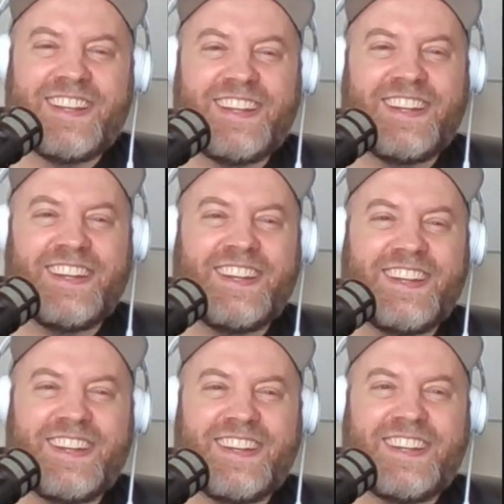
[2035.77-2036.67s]

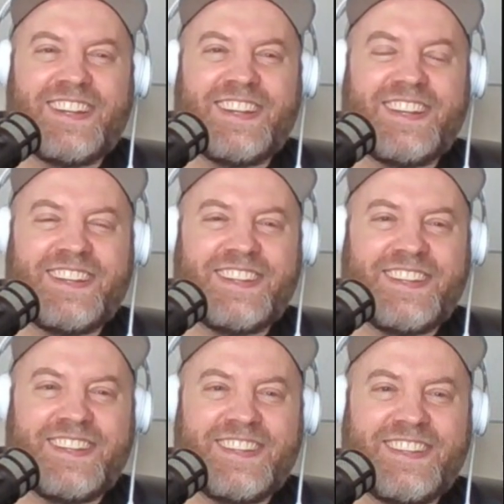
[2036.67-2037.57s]

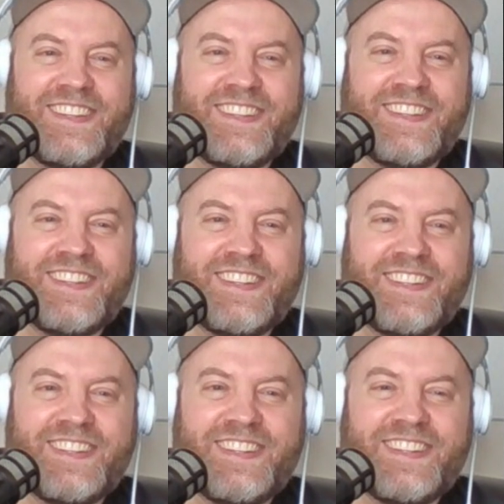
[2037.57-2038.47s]

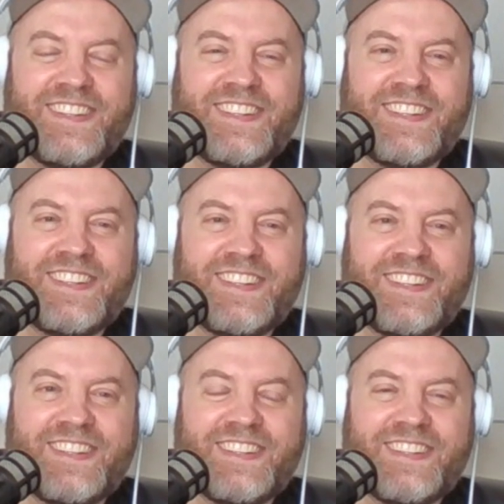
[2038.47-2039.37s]

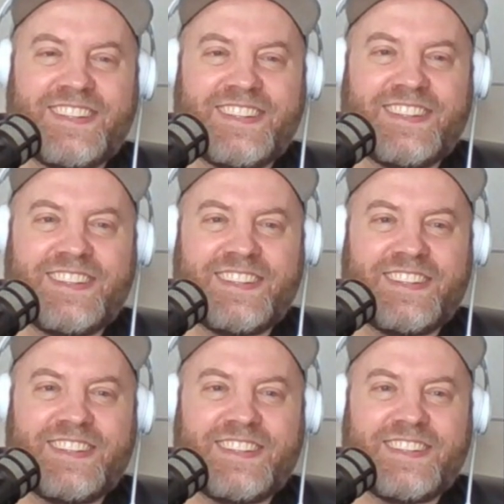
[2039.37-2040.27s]

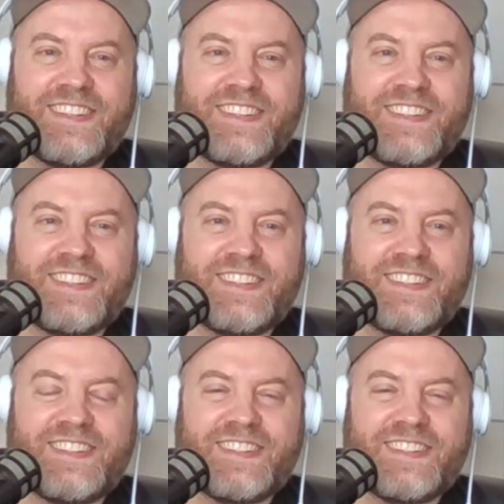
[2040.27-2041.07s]
[no speech]